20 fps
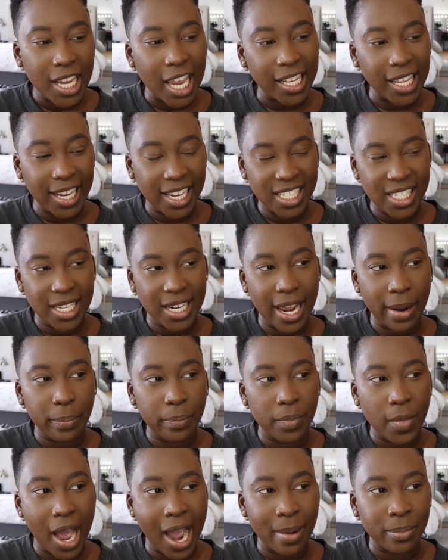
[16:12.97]
And like I said,
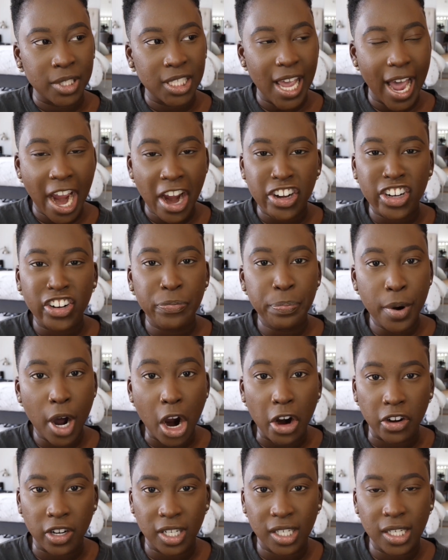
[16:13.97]
I'm tired of
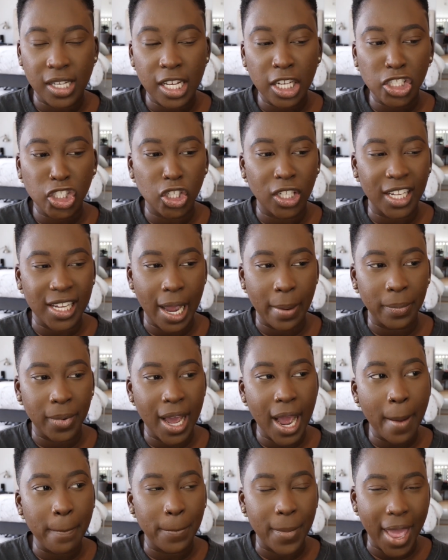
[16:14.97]
partying, so like I'm
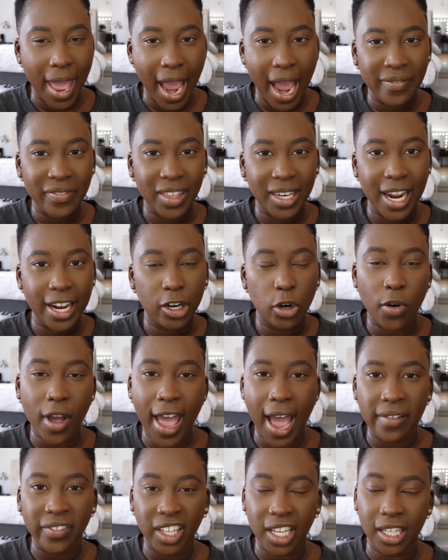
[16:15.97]
not mad that I don't
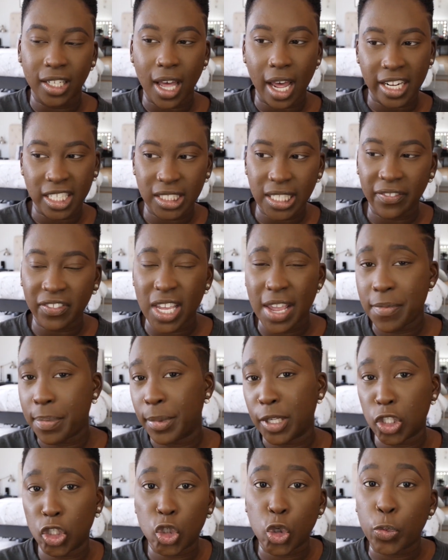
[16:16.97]
have like a lot of stuff keeping
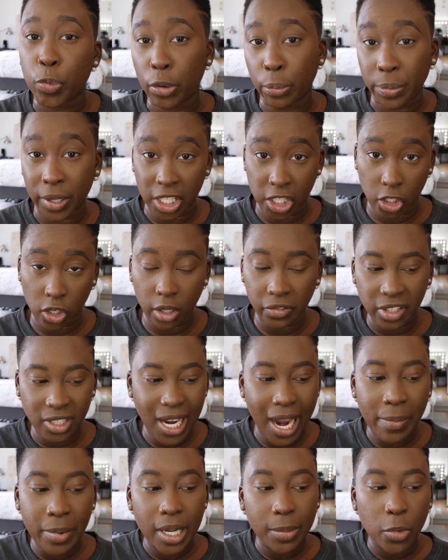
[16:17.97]
me super busy all the
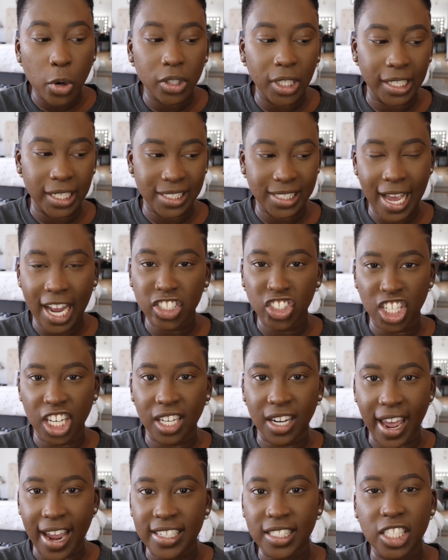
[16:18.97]
time anymore. Like it's actually
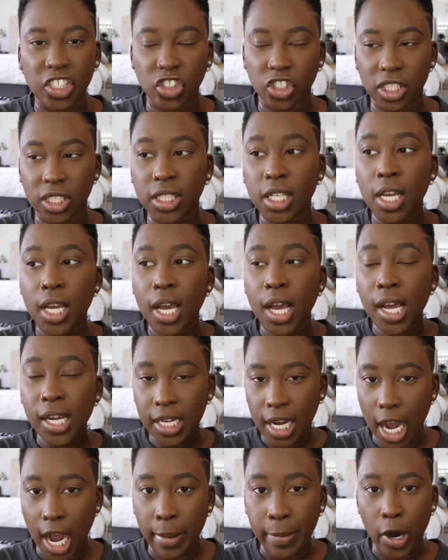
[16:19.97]
nice to just
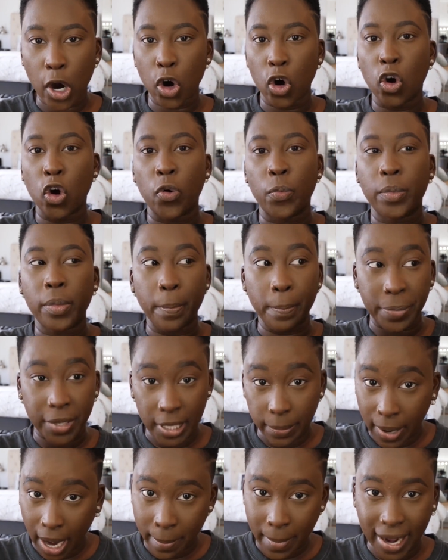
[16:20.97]
come home,
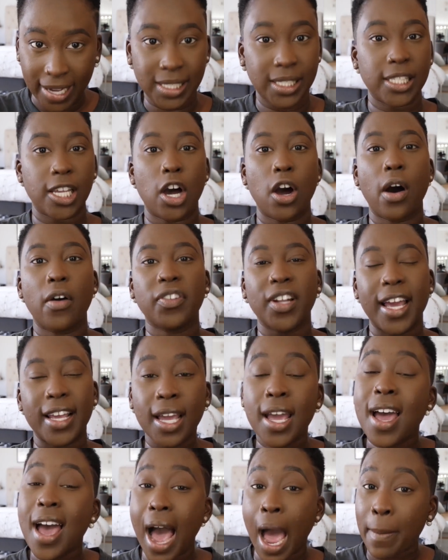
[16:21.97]
be by myself. Like
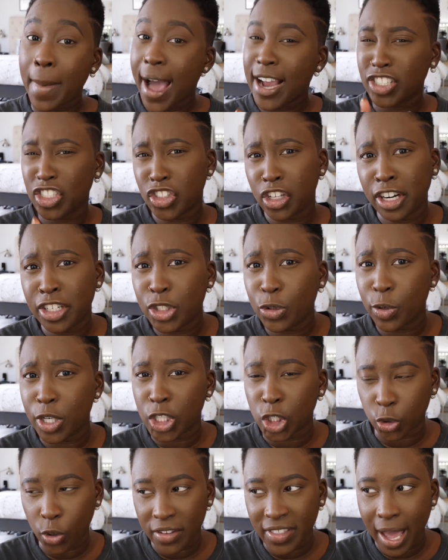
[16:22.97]
I'm actually starting to
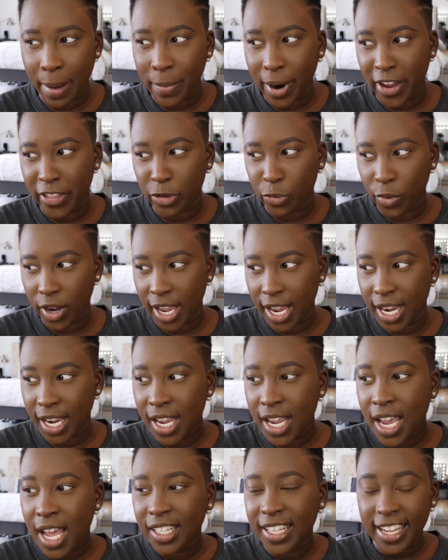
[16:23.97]
enjoy that, by the way.
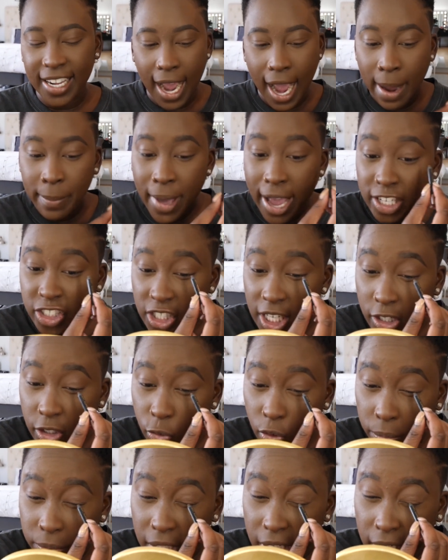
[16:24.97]
Like I'm actually
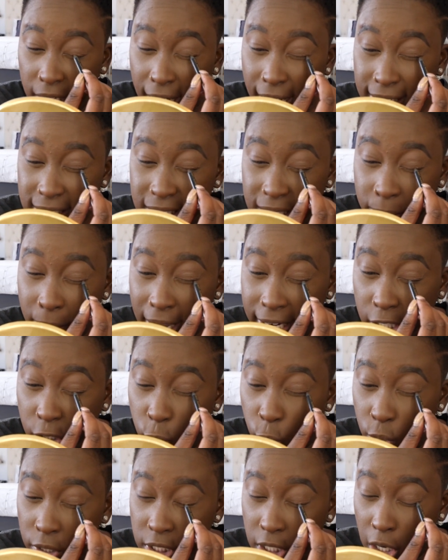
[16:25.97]
normally not somebody
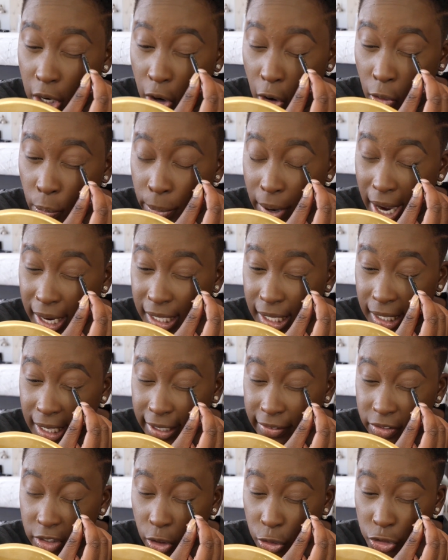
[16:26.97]
who is a homebody.
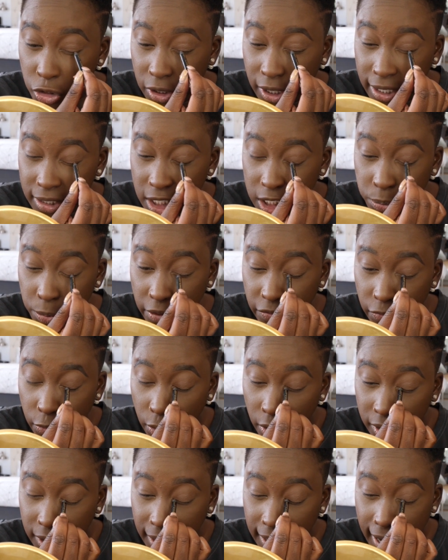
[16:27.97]
I've told you guys this
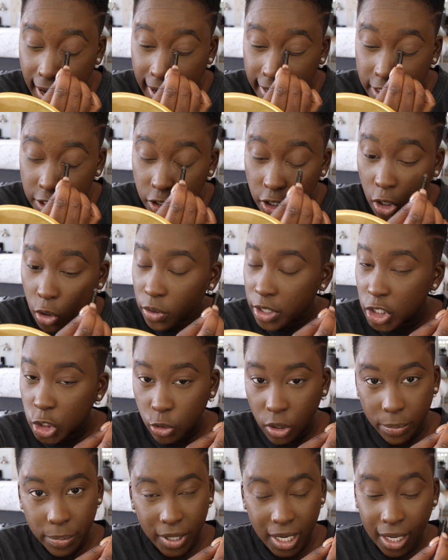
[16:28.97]
before. Like I don't
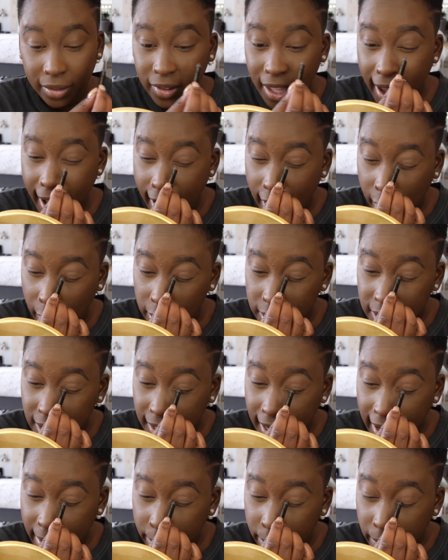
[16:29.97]
enjoy being in the house.
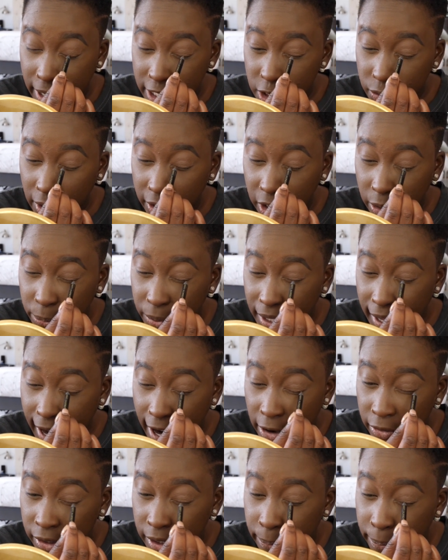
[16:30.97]
Like I'd much rather be
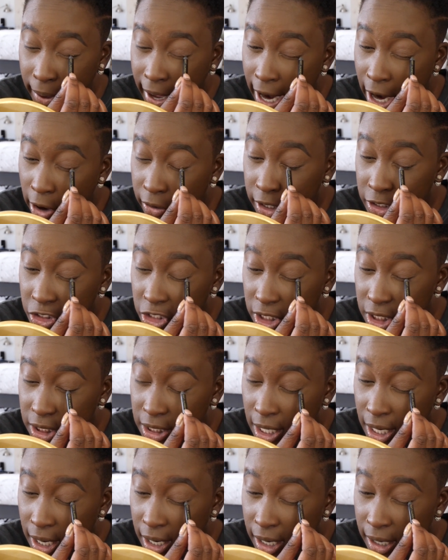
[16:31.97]
out and about and
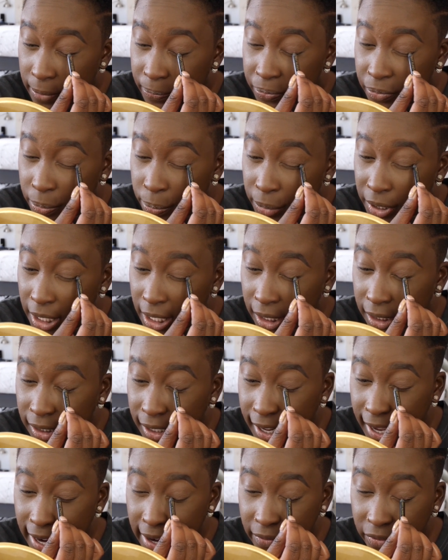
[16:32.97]
just being
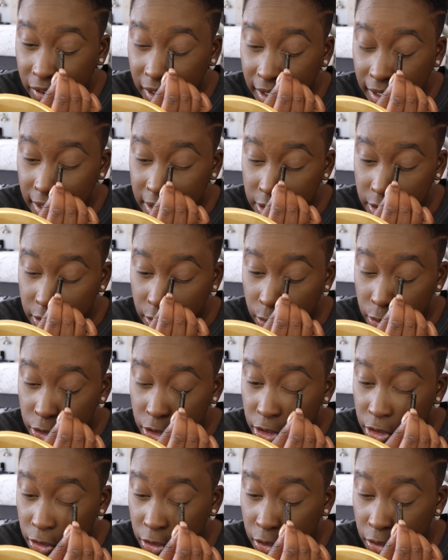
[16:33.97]
lively and
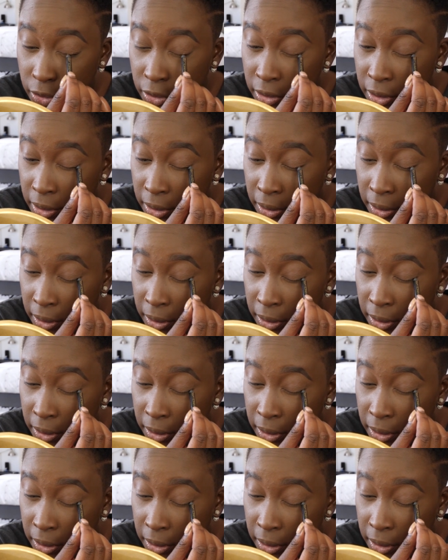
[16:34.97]
social.